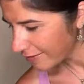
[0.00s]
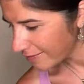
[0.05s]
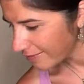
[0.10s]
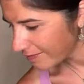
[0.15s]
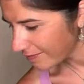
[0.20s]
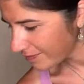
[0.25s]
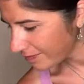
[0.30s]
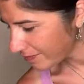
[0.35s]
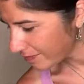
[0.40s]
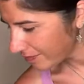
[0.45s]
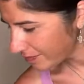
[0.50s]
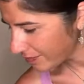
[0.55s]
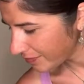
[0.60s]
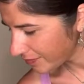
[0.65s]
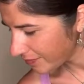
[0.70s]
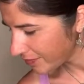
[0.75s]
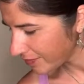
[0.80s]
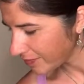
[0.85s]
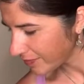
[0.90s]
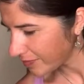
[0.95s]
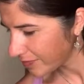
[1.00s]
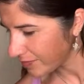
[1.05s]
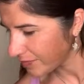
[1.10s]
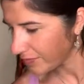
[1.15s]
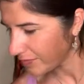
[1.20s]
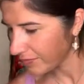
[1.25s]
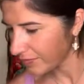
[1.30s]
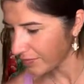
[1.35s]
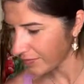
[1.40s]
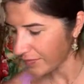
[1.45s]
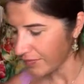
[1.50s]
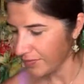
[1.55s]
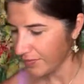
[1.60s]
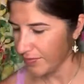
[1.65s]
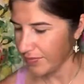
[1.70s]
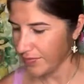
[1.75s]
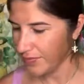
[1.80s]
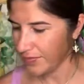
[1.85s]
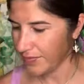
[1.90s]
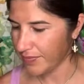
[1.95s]

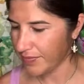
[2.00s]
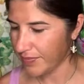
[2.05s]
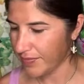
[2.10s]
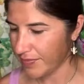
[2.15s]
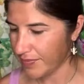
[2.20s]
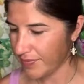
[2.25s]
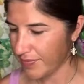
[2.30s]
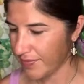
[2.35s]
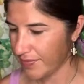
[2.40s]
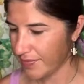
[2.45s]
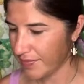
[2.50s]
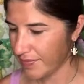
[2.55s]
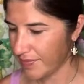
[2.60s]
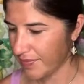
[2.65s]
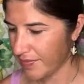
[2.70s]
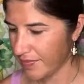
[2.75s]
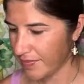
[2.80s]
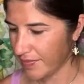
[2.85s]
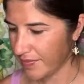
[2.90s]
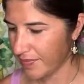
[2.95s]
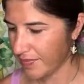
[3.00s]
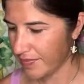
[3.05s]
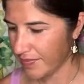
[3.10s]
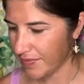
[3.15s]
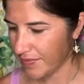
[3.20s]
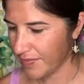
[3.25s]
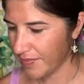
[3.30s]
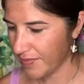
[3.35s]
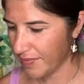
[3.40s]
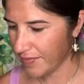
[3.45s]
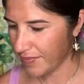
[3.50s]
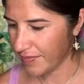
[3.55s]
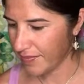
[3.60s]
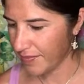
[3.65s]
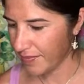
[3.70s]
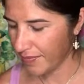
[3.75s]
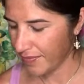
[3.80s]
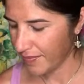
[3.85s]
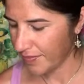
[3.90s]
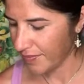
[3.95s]

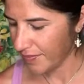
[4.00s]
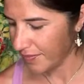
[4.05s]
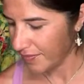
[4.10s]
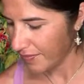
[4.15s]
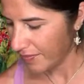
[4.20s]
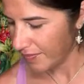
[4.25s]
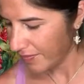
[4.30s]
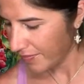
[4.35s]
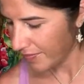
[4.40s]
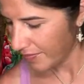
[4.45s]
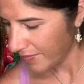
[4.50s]
No one is speaking in this clip.